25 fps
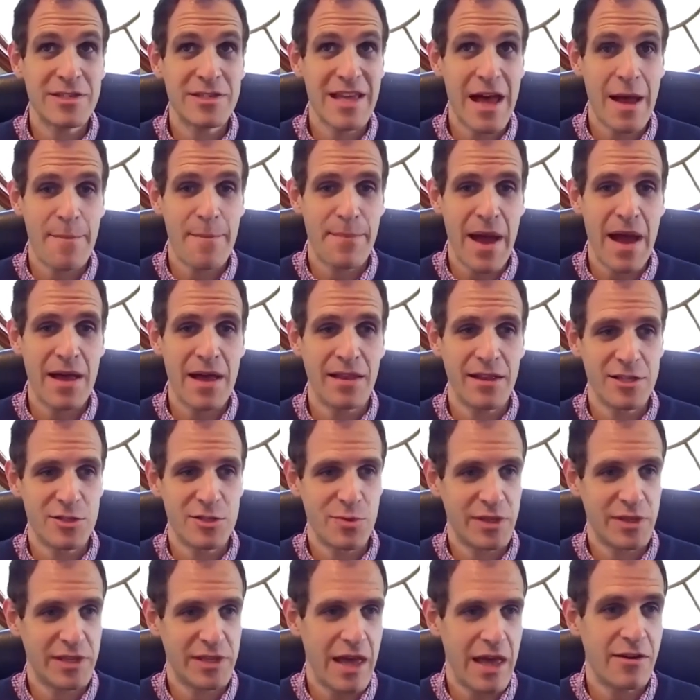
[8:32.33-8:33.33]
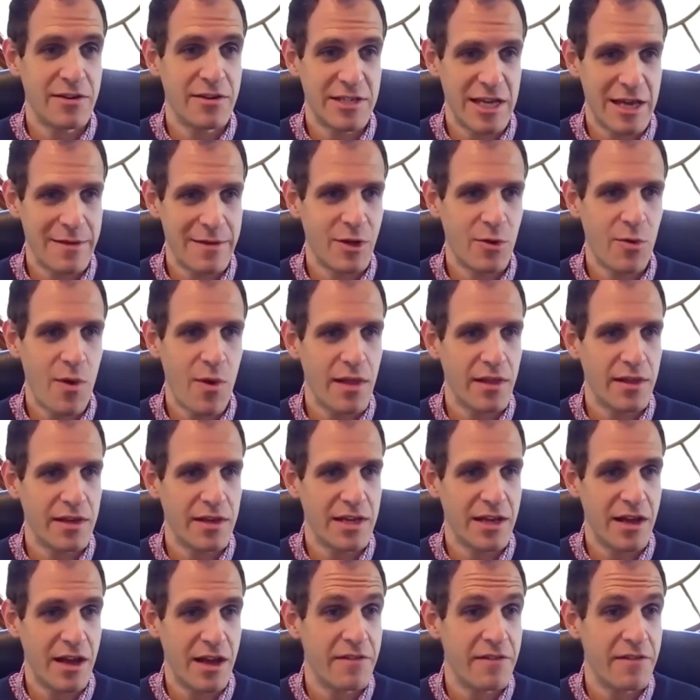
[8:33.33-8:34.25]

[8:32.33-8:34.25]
that balance with the entertainment quality